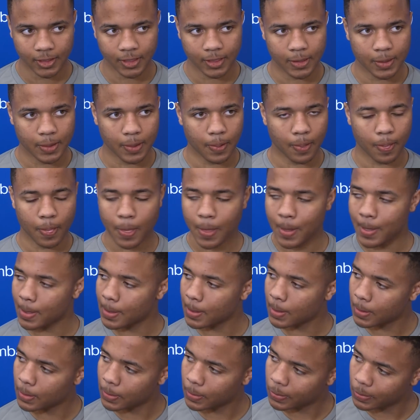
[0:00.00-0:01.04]
seemed like they picked
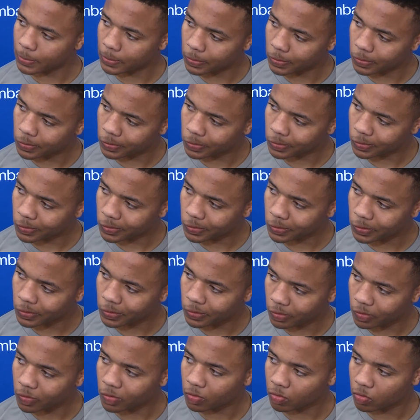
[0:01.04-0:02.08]
up pressure
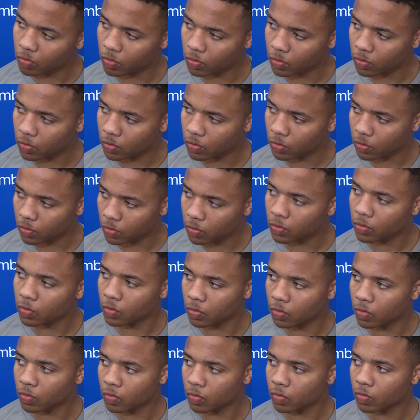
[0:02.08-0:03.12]
along
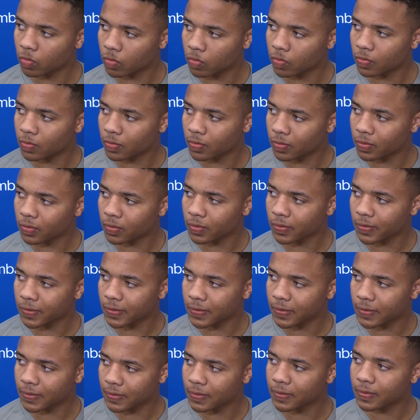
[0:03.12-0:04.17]
a lot the
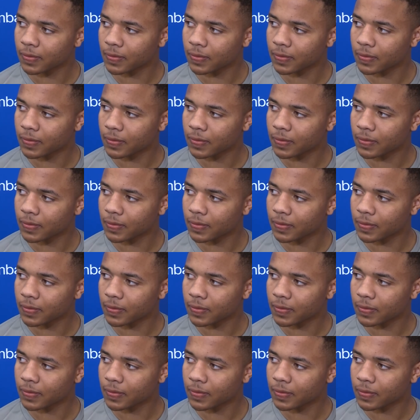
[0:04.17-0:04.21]
other night.